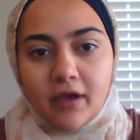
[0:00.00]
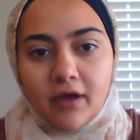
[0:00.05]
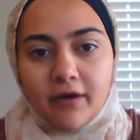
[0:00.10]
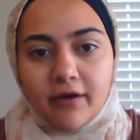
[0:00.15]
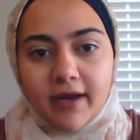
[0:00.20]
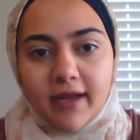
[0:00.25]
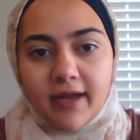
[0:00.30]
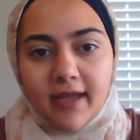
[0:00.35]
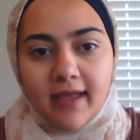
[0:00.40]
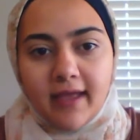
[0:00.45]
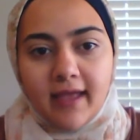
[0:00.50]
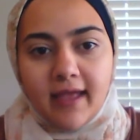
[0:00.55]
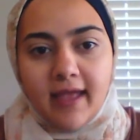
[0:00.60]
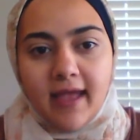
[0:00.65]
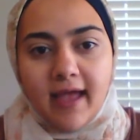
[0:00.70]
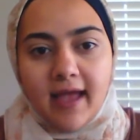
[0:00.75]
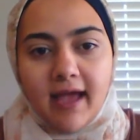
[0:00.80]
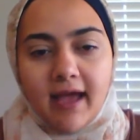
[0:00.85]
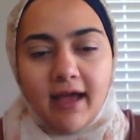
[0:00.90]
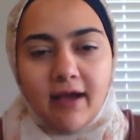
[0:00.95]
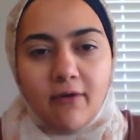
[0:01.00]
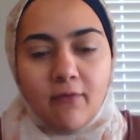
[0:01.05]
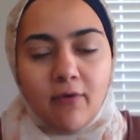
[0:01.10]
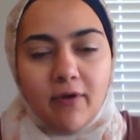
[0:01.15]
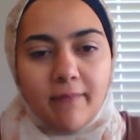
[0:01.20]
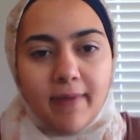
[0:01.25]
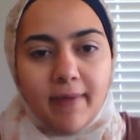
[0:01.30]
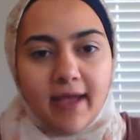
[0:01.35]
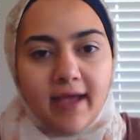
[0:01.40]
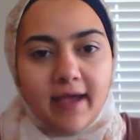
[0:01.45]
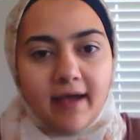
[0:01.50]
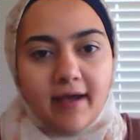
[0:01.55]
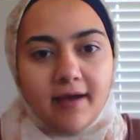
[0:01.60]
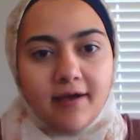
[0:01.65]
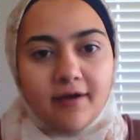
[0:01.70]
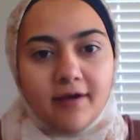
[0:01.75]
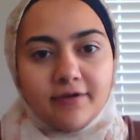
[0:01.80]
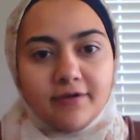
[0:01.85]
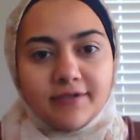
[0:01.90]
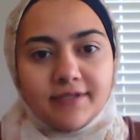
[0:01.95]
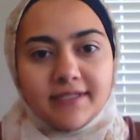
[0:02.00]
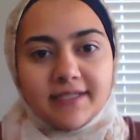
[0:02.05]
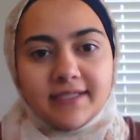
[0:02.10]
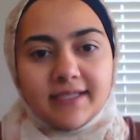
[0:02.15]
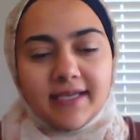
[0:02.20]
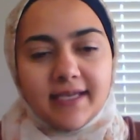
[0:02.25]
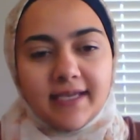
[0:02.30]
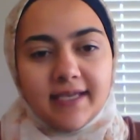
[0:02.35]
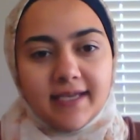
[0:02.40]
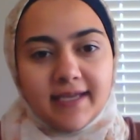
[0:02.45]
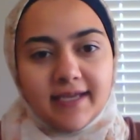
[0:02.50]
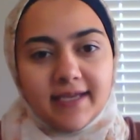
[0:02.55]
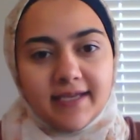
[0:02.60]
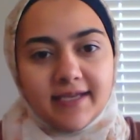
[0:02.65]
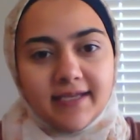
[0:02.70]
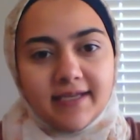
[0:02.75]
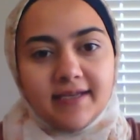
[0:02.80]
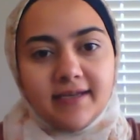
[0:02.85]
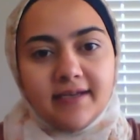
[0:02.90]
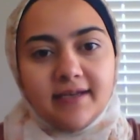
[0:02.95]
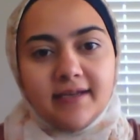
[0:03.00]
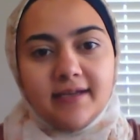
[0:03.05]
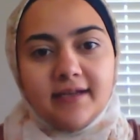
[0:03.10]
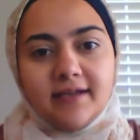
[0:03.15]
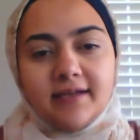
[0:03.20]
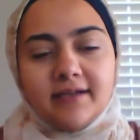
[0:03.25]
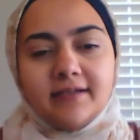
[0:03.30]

All right. How about in